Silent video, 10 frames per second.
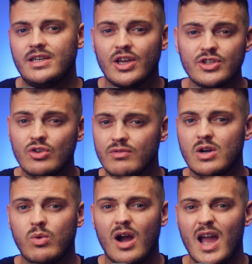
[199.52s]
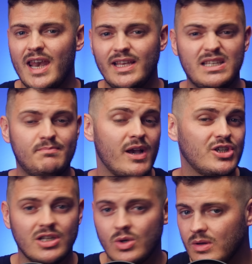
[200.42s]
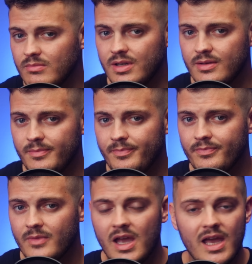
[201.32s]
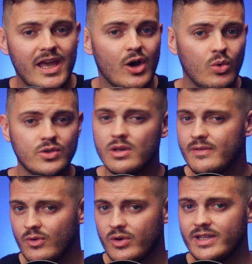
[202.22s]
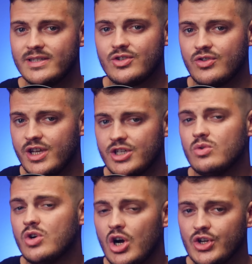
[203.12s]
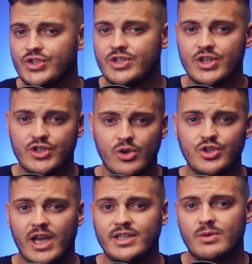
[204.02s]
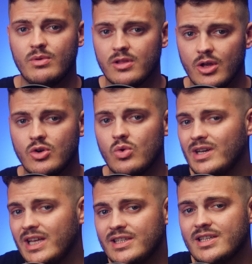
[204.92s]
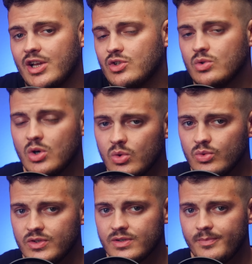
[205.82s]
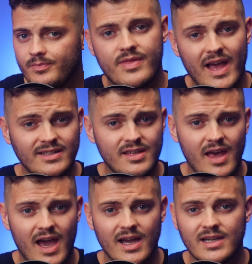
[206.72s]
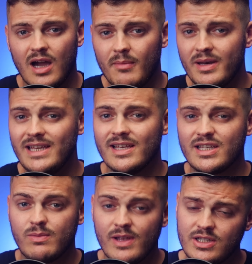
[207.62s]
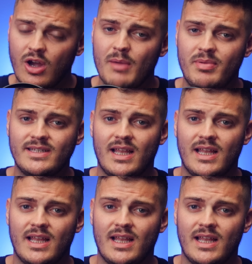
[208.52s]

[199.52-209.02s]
does not require any special equipment. It also avoids traditional costs associated with local and international calls. Thanks to that, companies that switch to IP